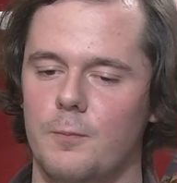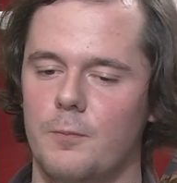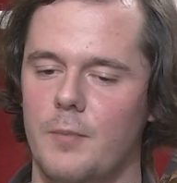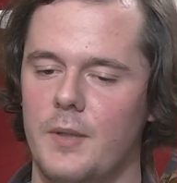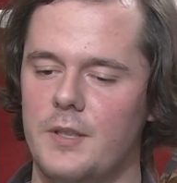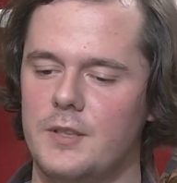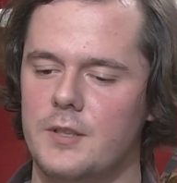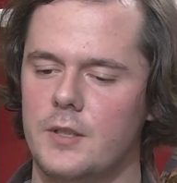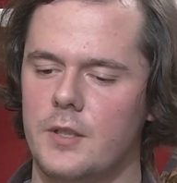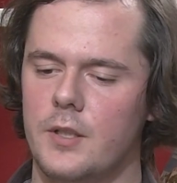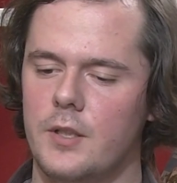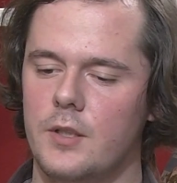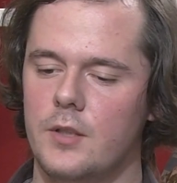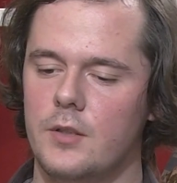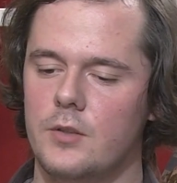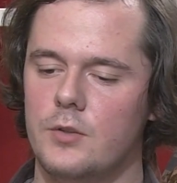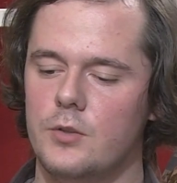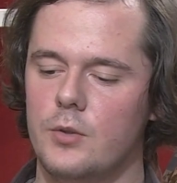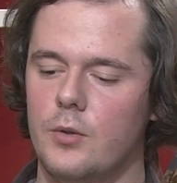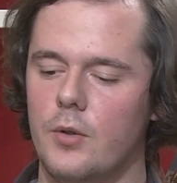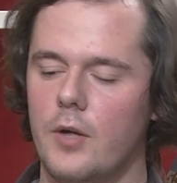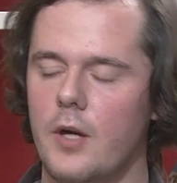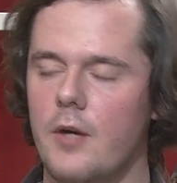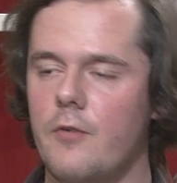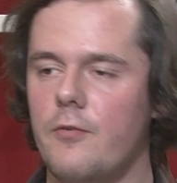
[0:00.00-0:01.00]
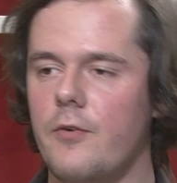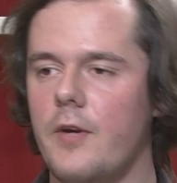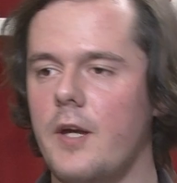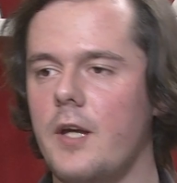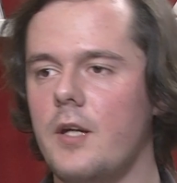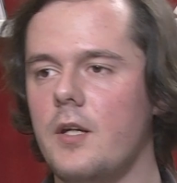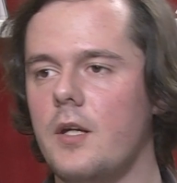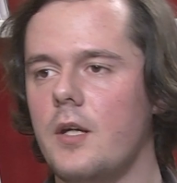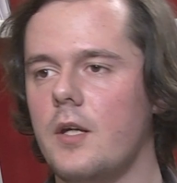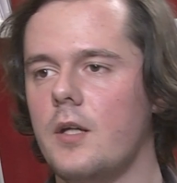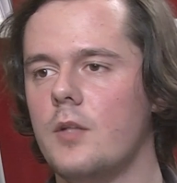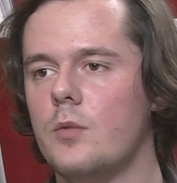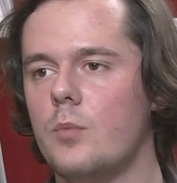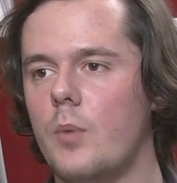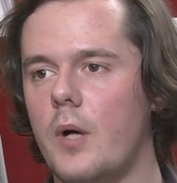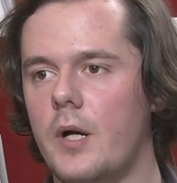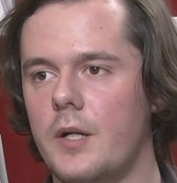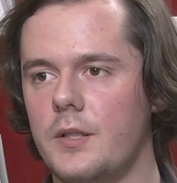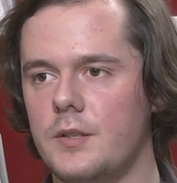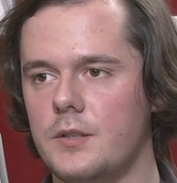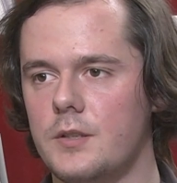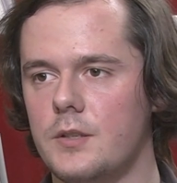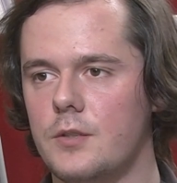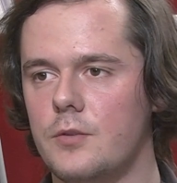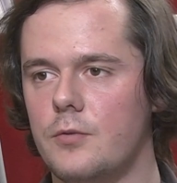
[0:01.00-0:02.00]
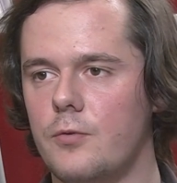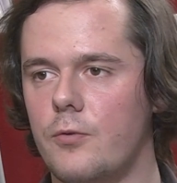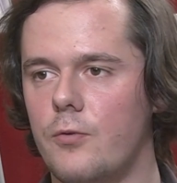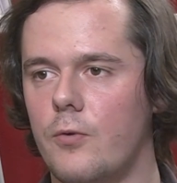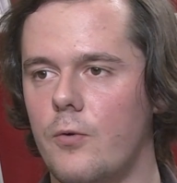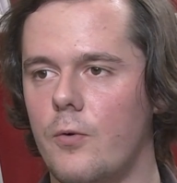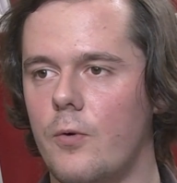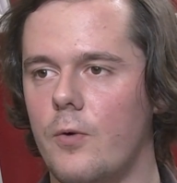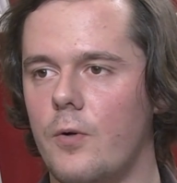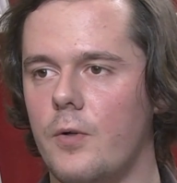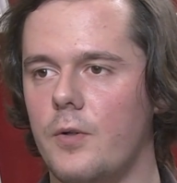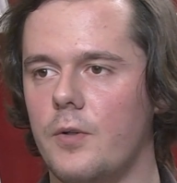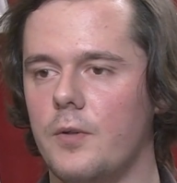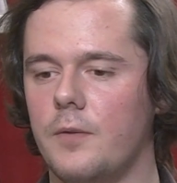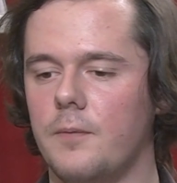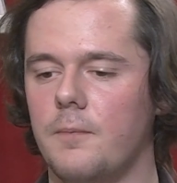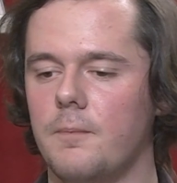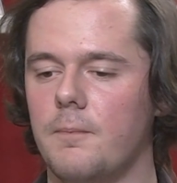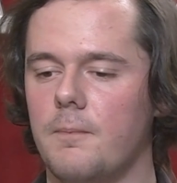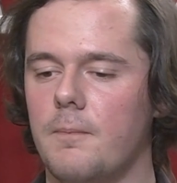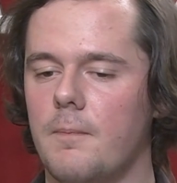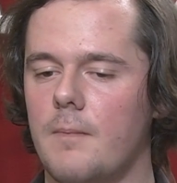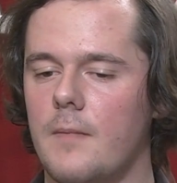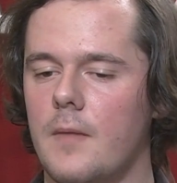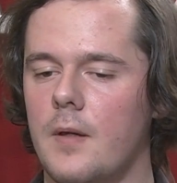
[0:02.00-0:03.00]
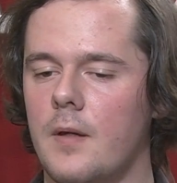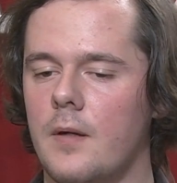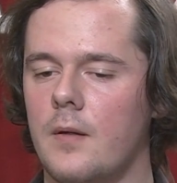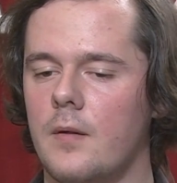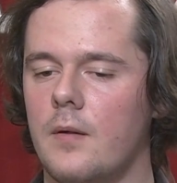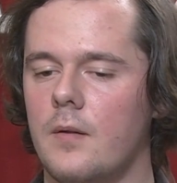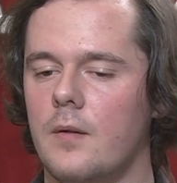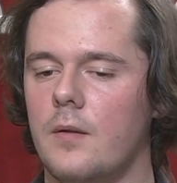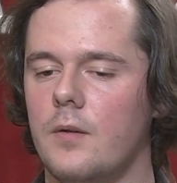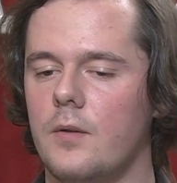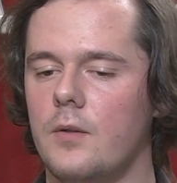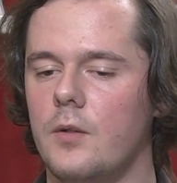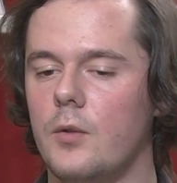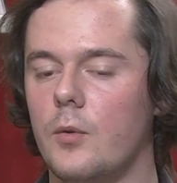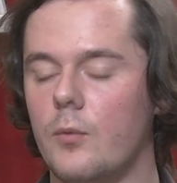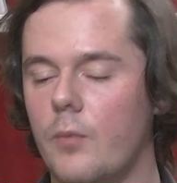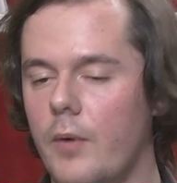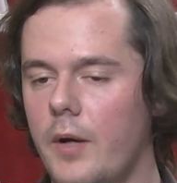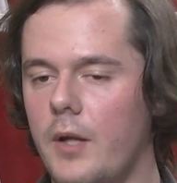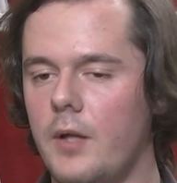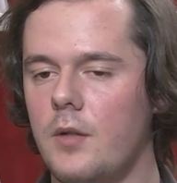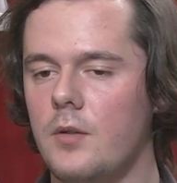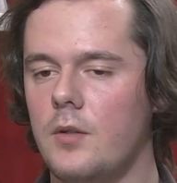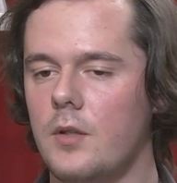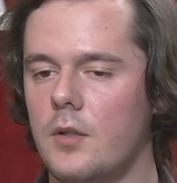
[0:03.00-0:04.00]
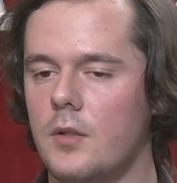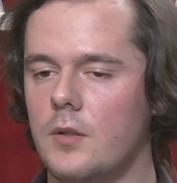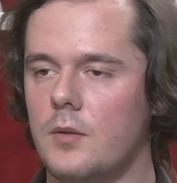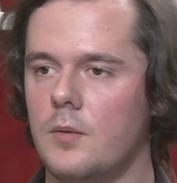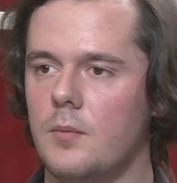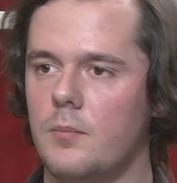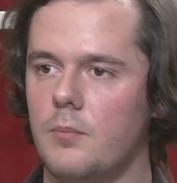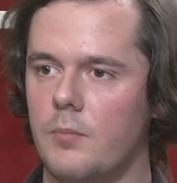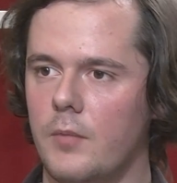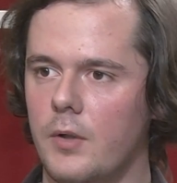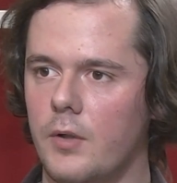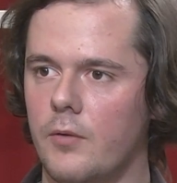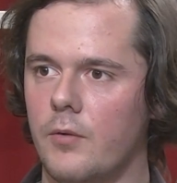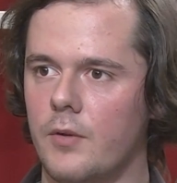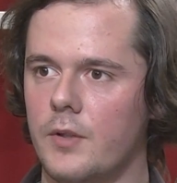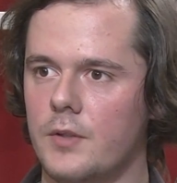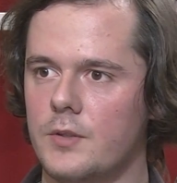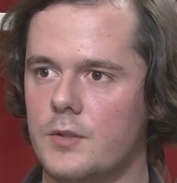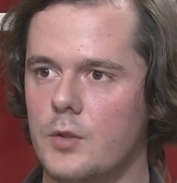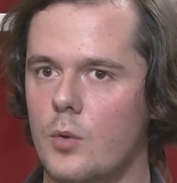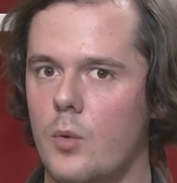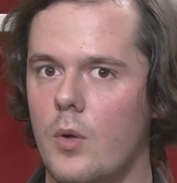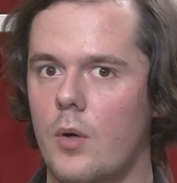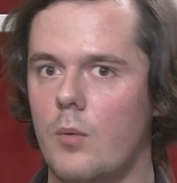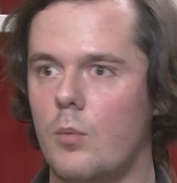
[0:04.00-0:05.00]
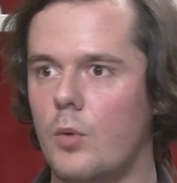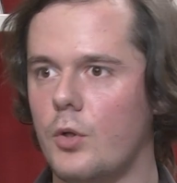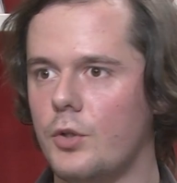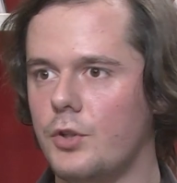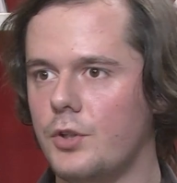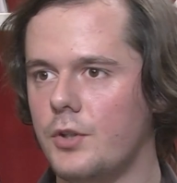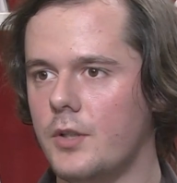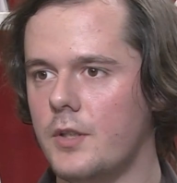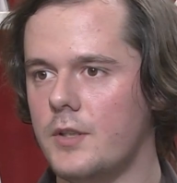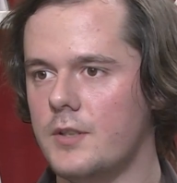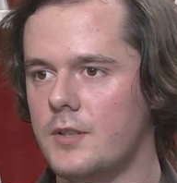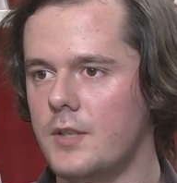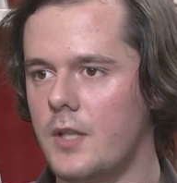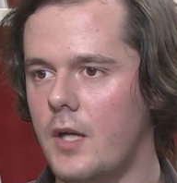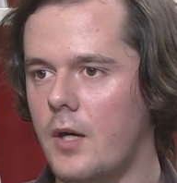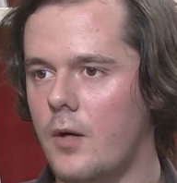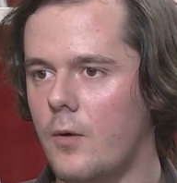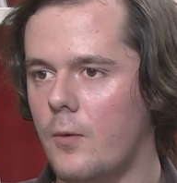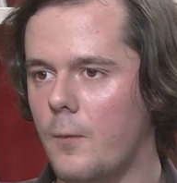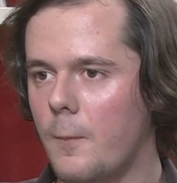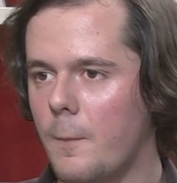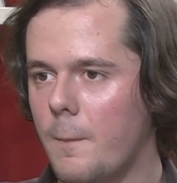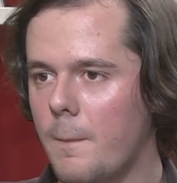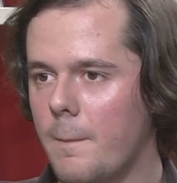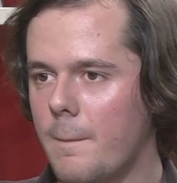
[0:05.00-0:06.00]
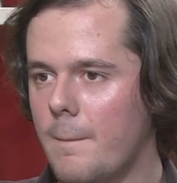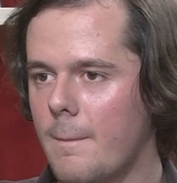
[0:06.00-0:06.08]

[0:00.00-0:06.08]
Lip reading: basically, do you have any advices for Ukrainian migrants who are watching us now?